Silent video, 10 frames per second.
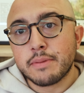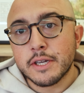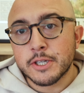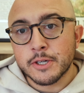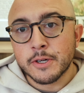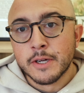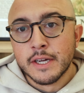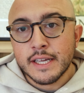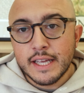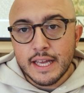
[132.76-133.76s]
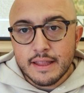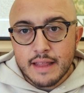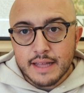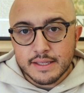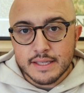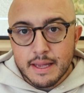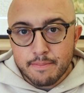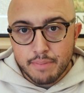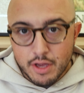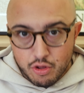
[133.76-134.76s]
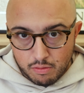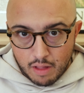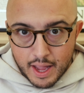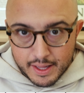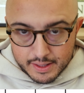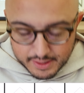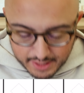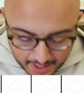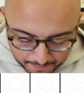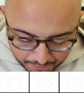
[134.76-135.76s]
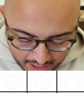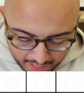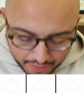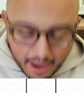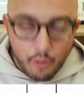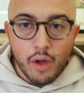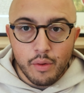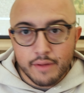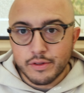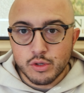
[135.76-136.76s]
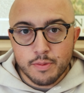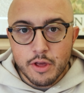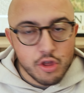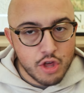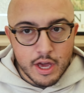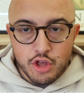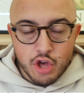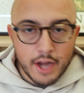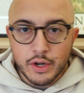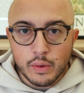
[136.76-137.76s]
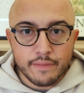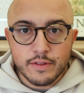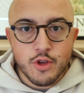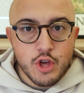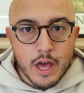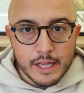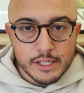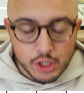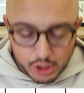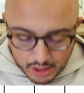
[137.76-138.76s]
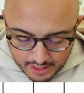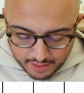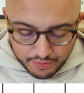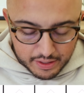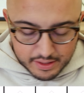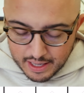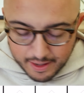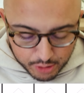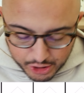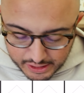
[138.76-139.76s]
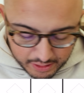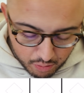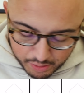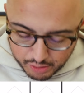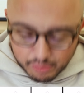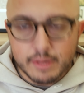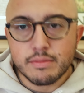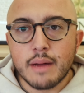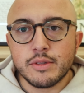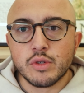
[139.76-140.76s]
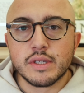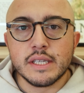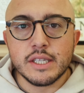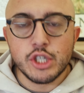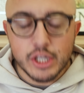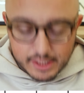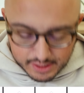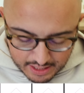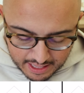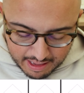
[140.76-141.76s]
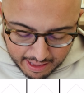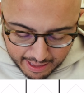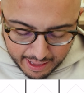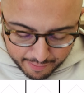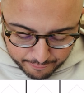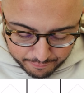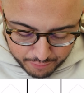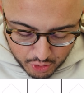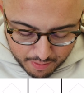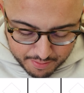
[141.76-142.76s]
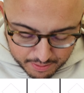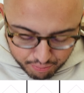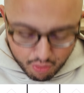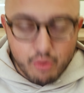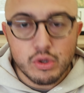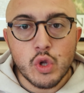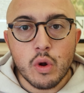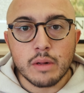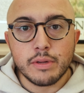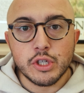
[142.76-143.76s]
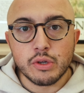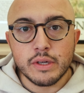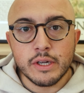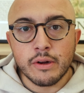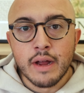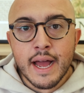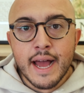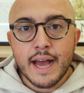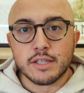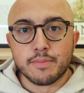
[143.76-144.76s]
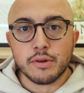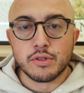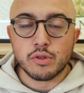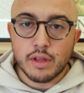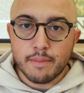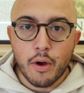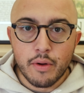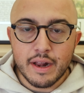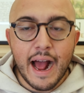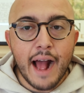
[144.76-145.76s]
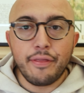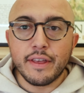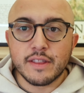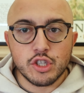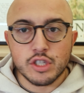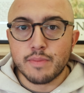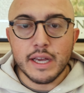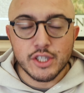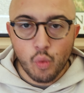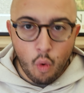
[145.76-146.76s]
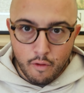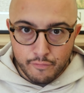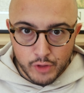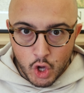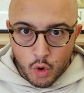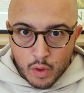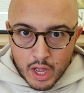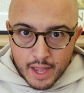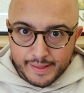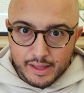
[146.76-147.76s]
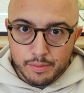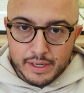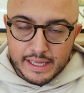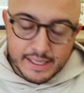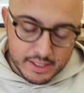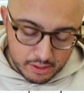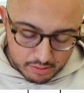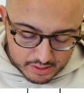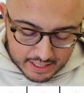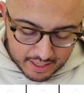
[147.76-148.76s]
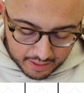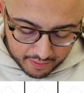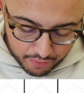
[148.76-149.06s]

pitcher in that same pitcher line setup. That way, whenever there's a pitching change, I don't have to change the entire sheet. Or, sometimes you'll see sheets have, maybe the Brewers starting pitcher here as opposed to the opponent. I think this just makes the workflow a little bit easier to say, like,